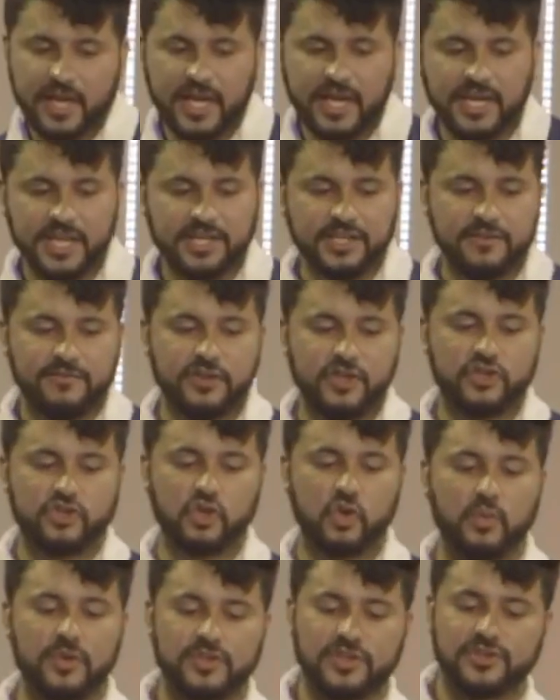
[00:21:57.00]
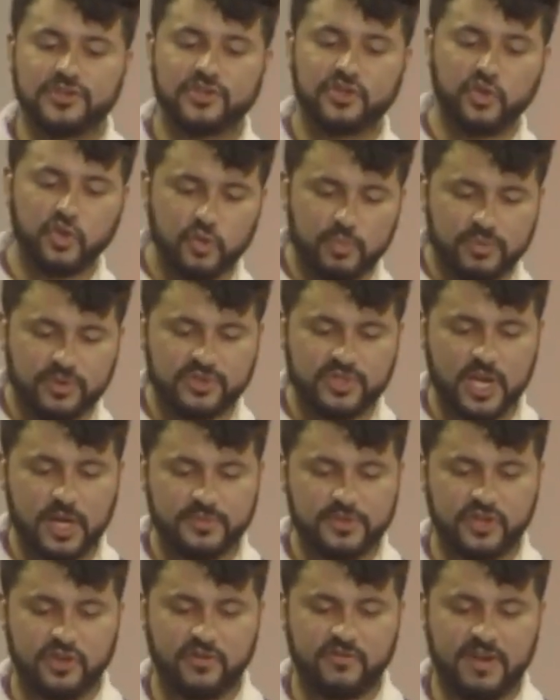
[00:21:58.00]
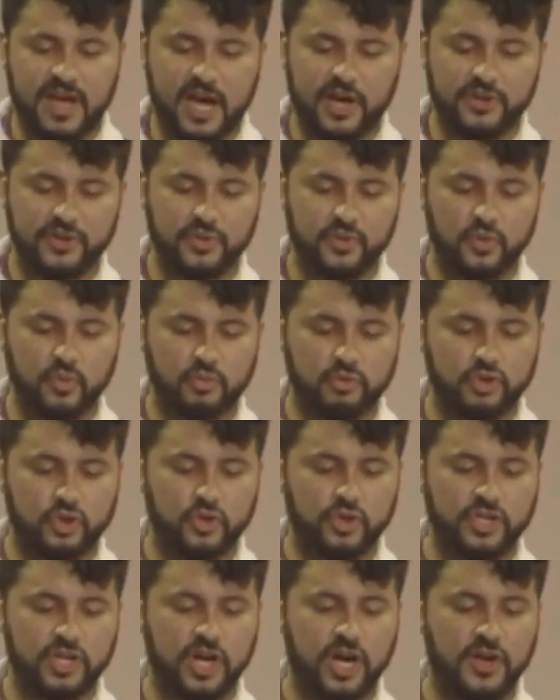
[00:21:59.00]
an individual with a skewed perception of value will treat